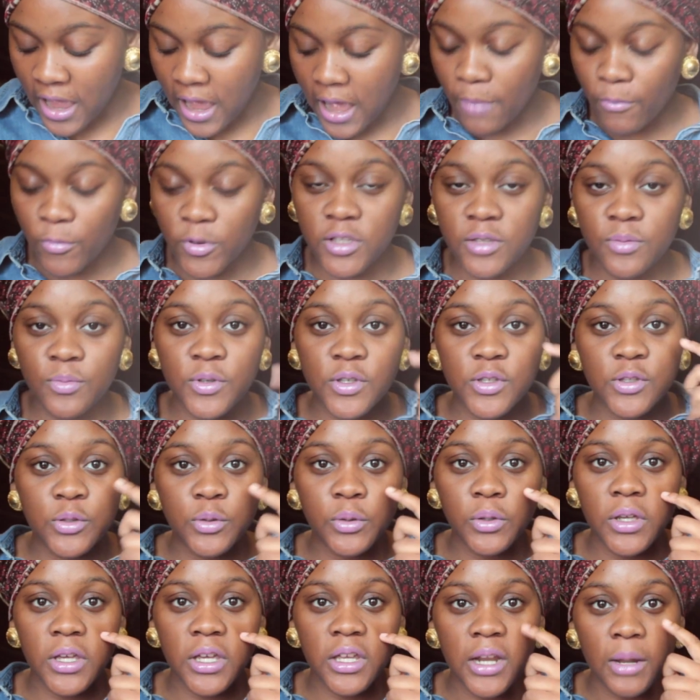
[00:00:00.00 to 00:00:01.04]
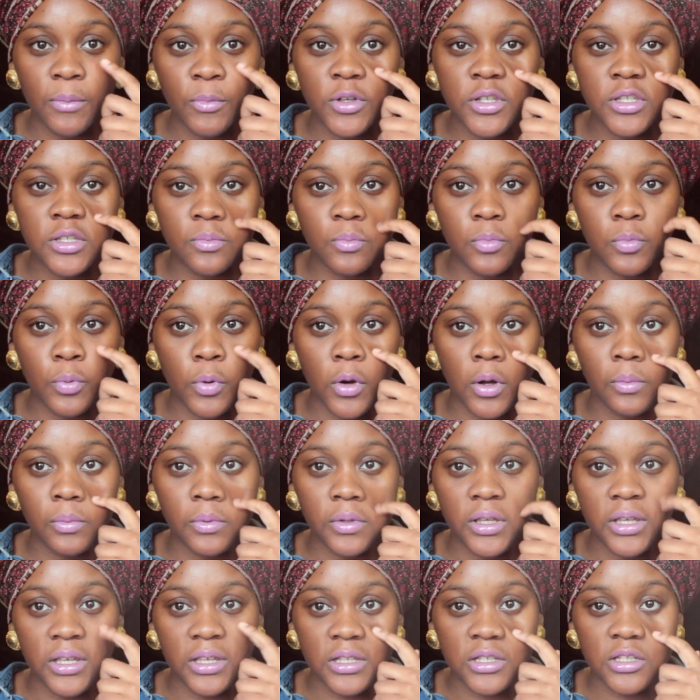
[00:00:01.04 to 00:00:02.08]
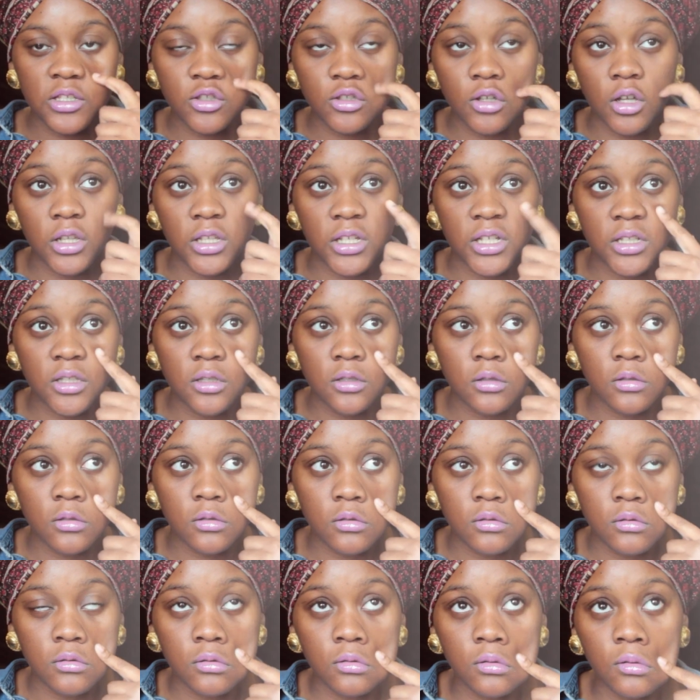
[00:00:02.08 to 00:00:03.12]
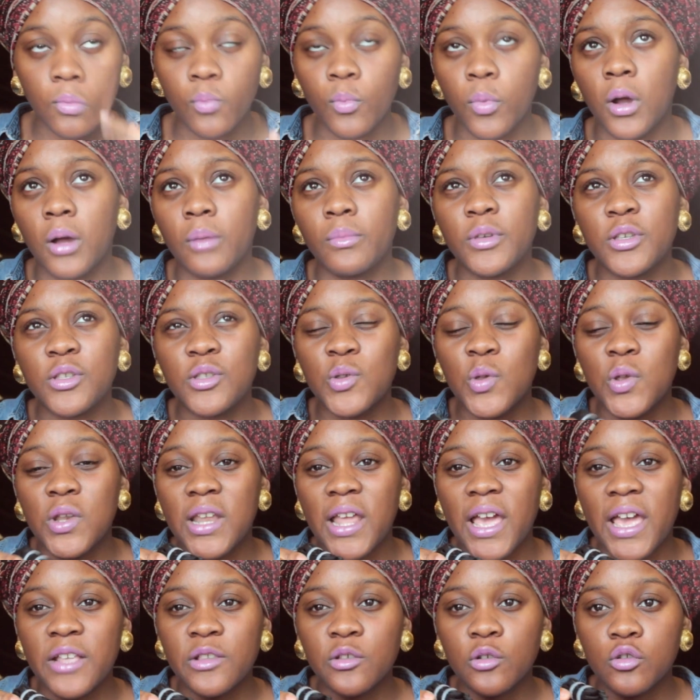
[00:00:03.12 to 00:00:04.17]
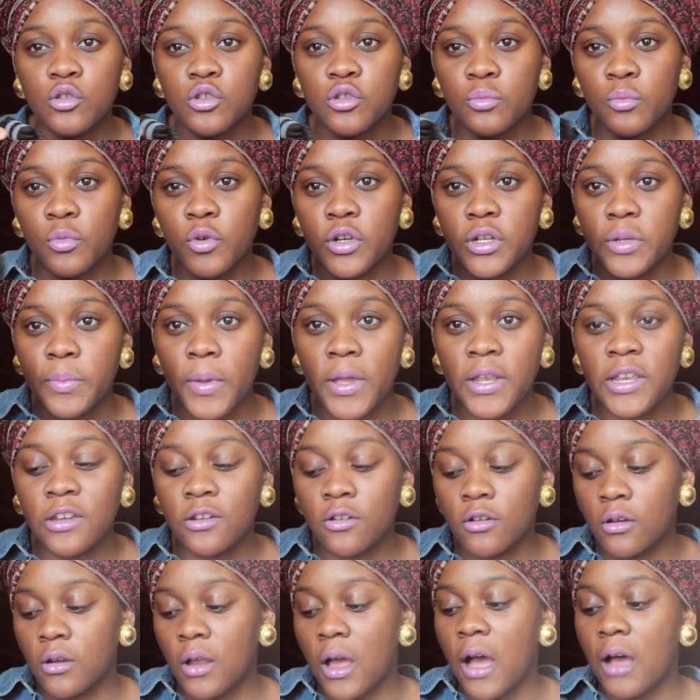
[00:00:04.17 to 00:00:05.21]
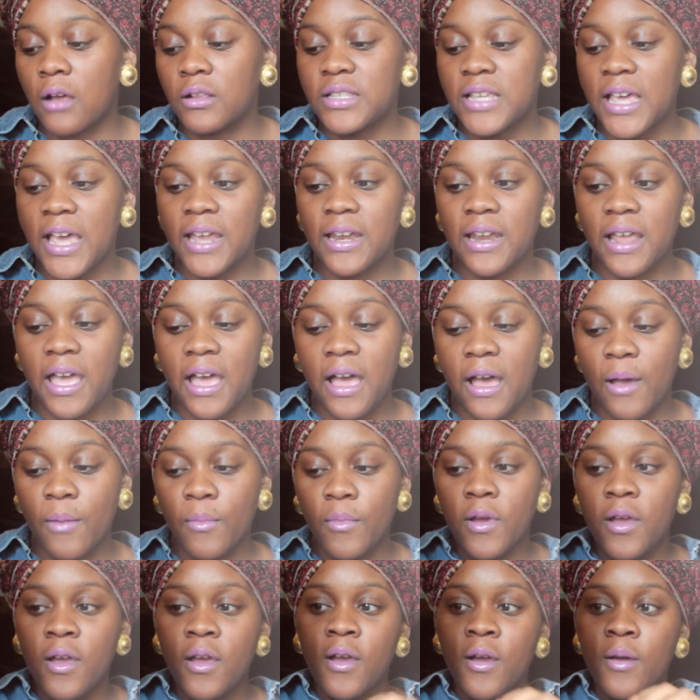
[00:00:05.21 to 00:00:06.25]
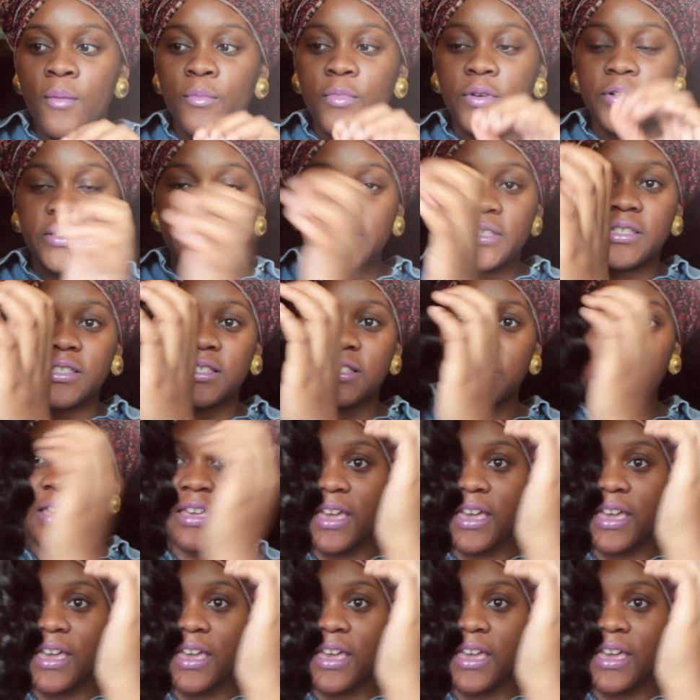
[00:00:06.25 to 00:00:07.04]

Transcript: I'm going to probably install it probably tonight or tomorrow, depending on how tired I am. Oh, this is the